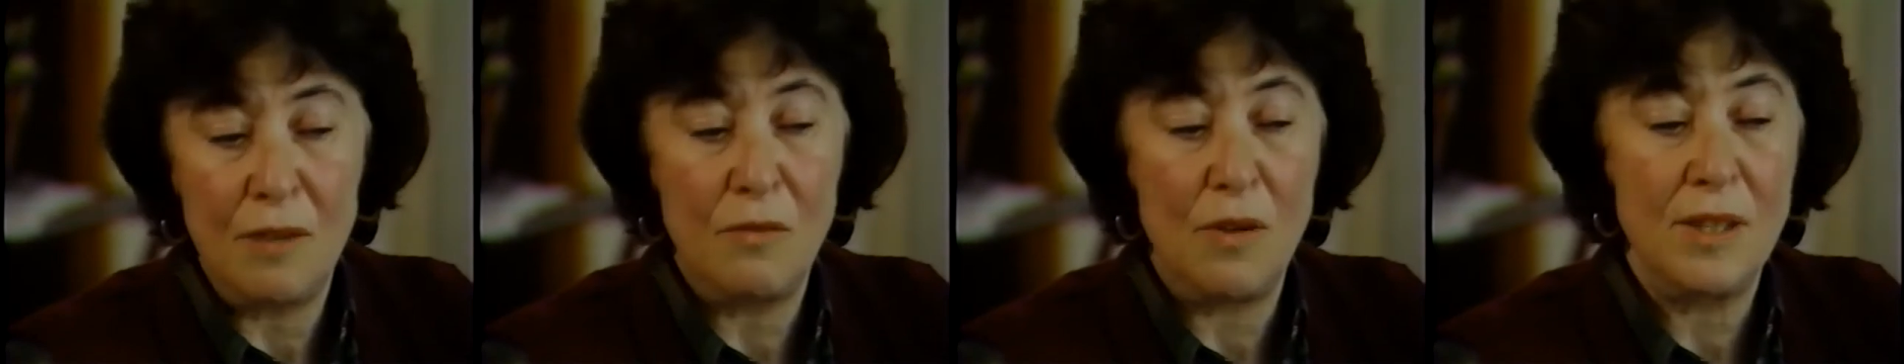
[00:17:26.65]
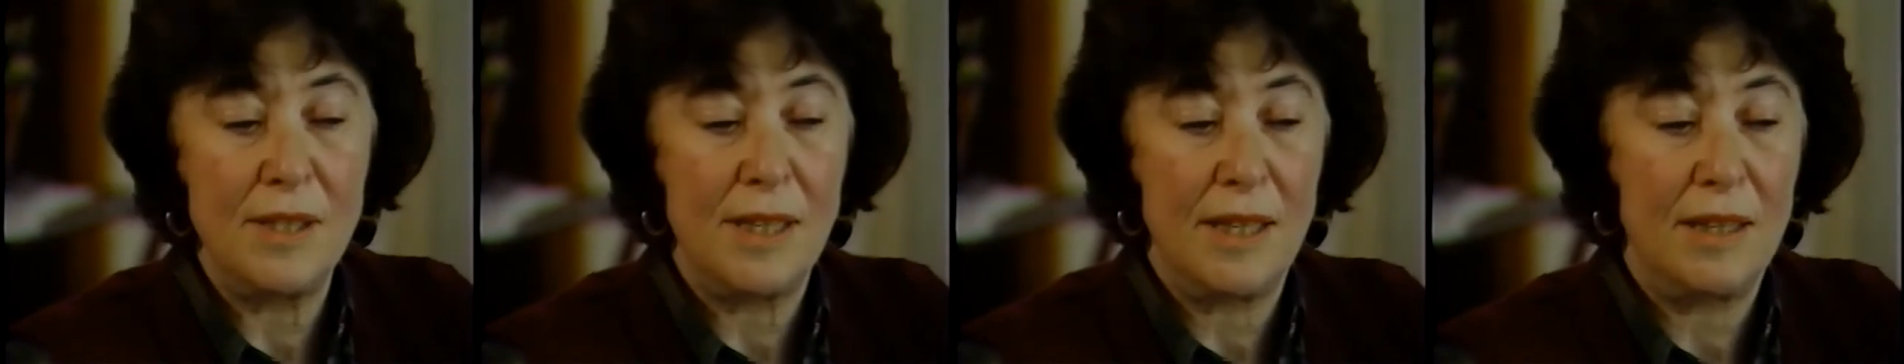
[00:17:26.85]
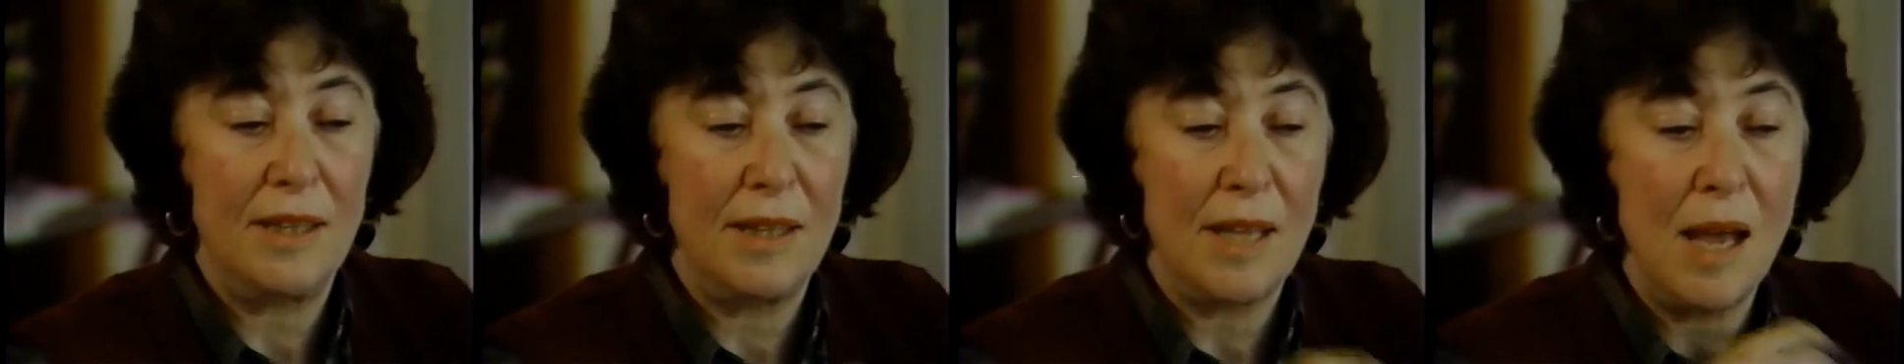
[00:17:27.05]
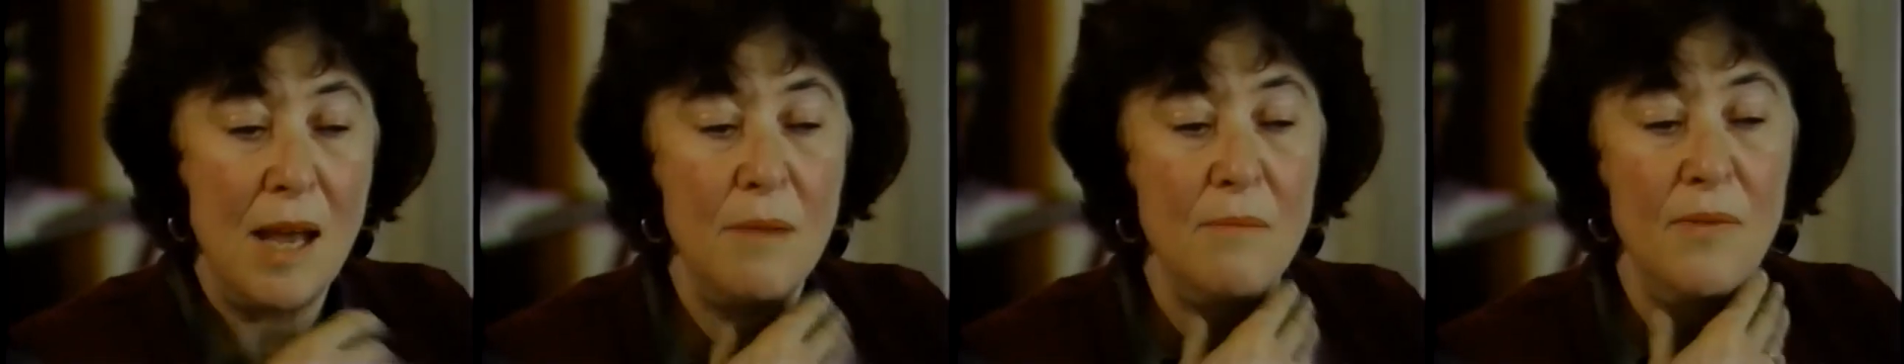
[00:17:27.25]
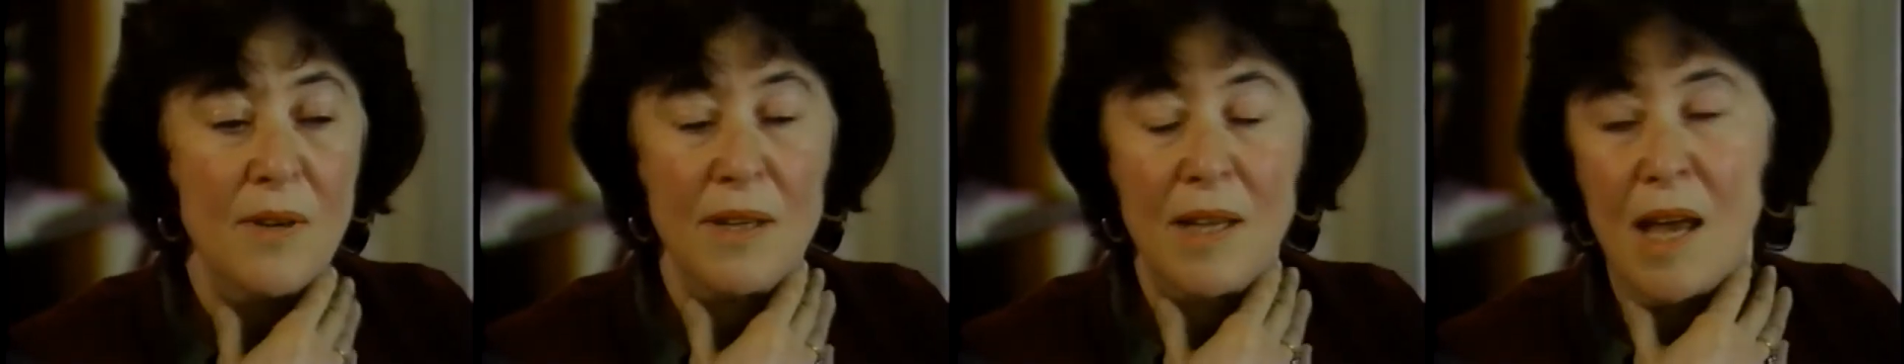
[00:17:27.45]
was a
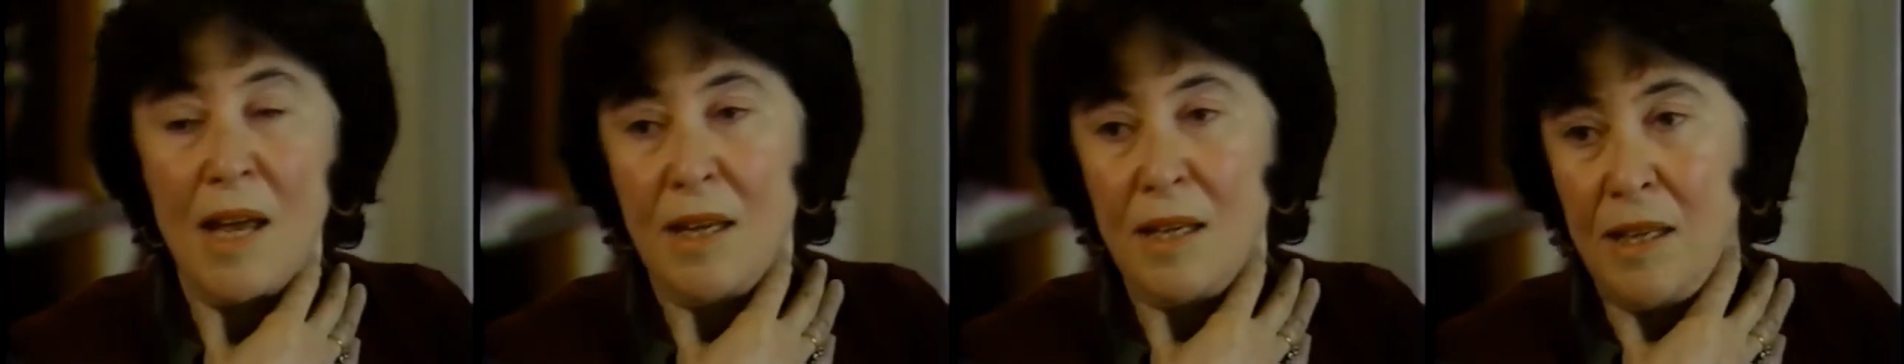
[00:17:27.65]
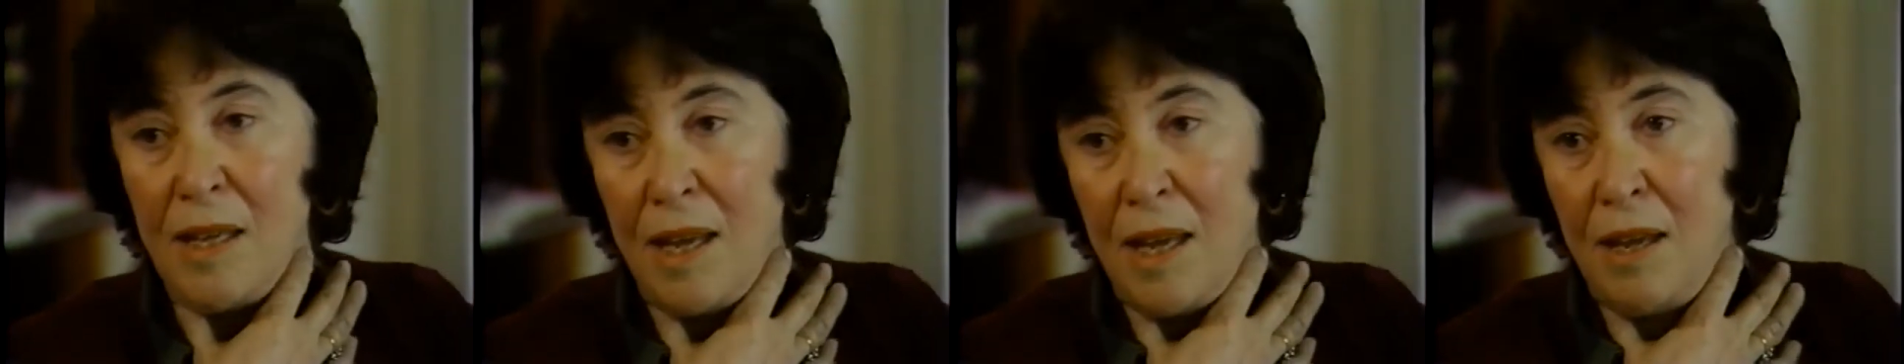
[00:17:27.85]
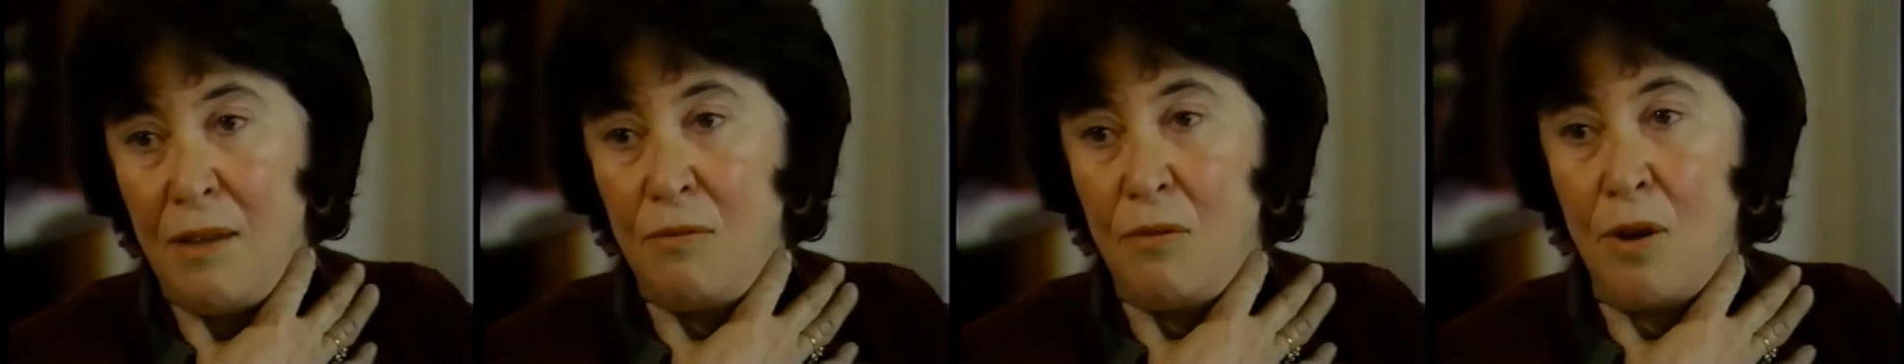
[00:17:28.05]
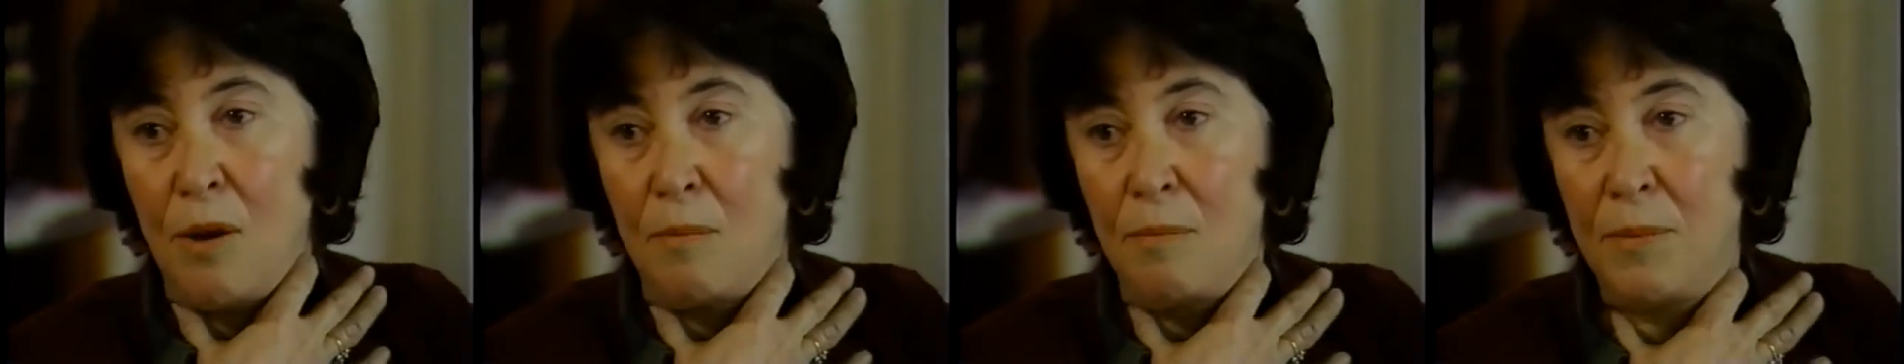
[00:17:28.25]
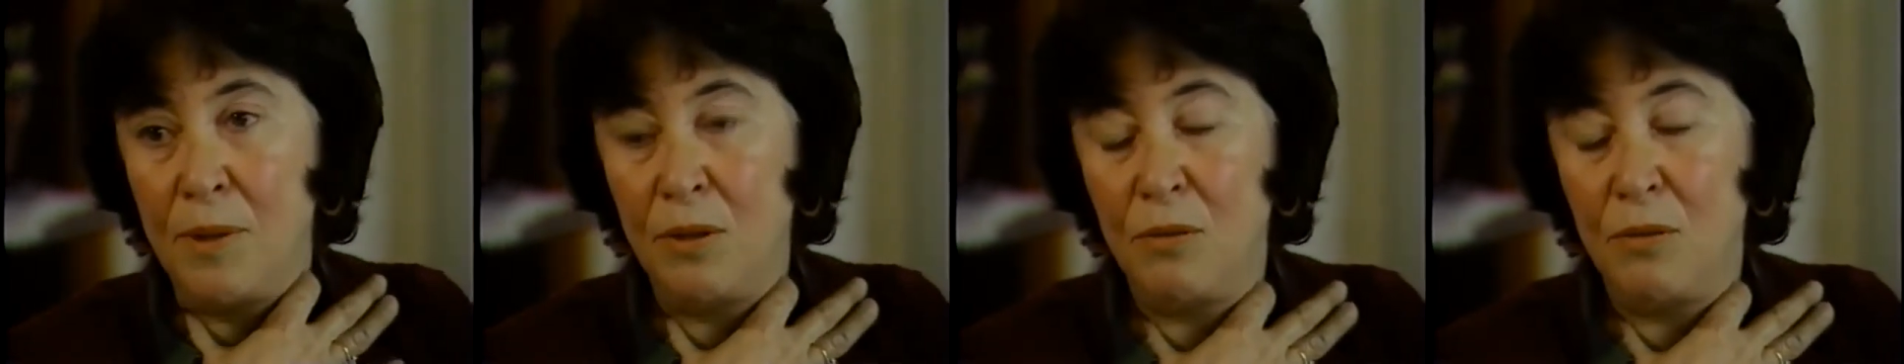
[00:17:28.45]
time when I gave up.